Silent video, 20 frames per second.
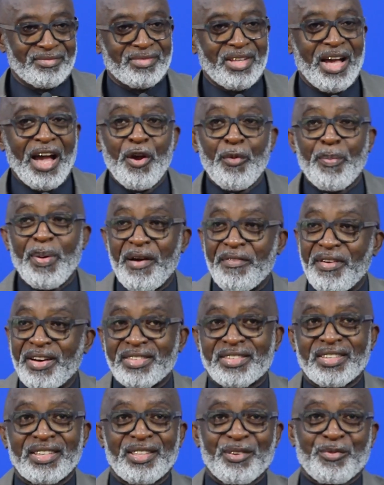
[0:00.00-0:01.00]
I hope I've
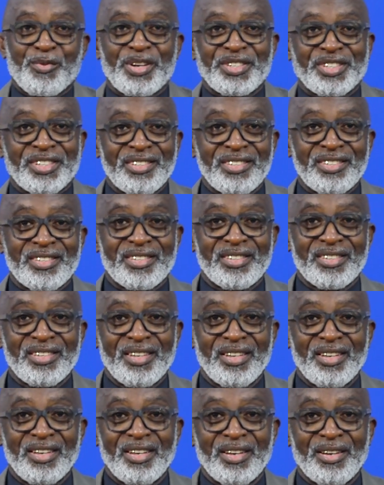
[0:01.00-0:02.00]
answered the questions.
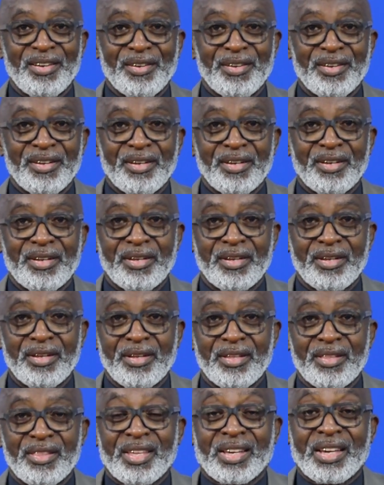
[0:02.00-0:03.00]

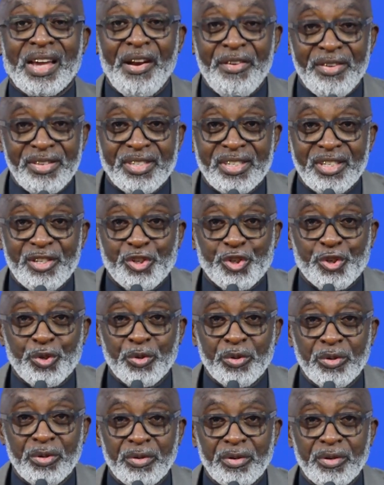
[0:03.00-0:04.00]
The currency
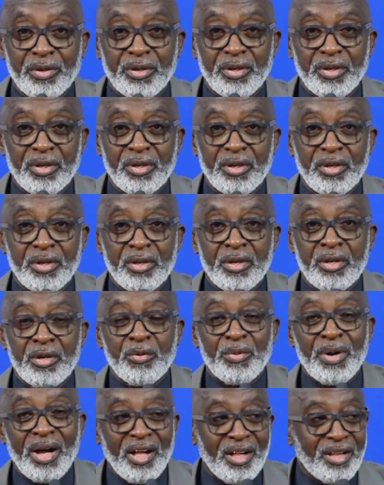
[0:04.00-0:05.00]
issue.
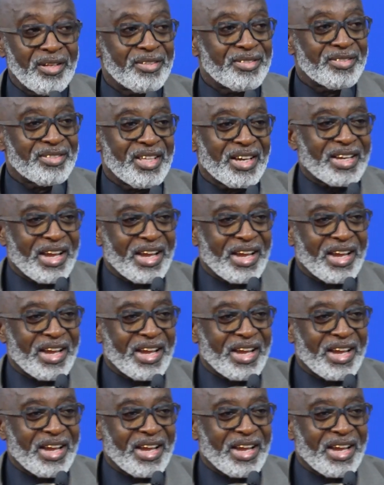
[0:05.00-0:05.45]
Well, the